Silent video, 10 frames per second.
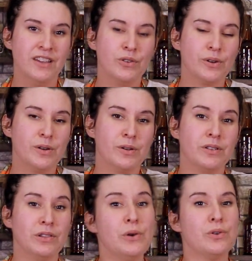Your
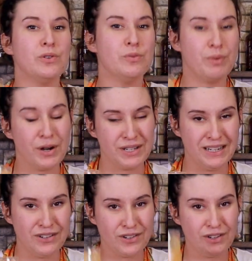local
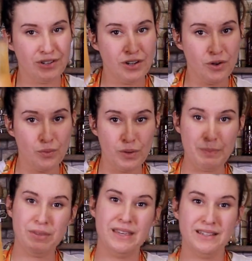bartender could
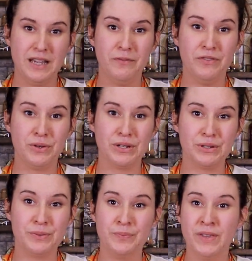whip this up for
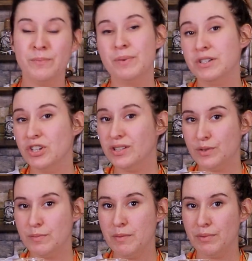you. But just
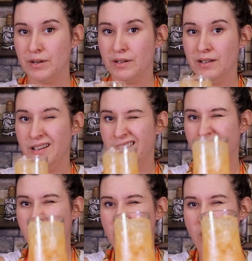remember,
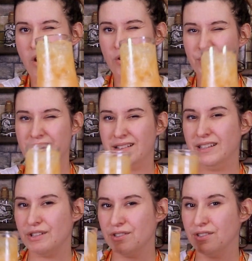not all that
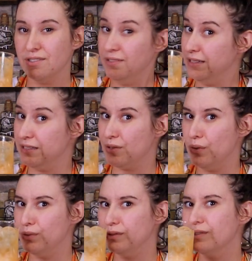glitters is
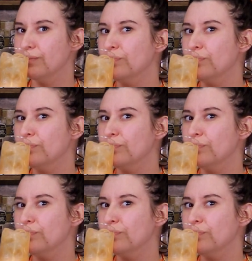gold.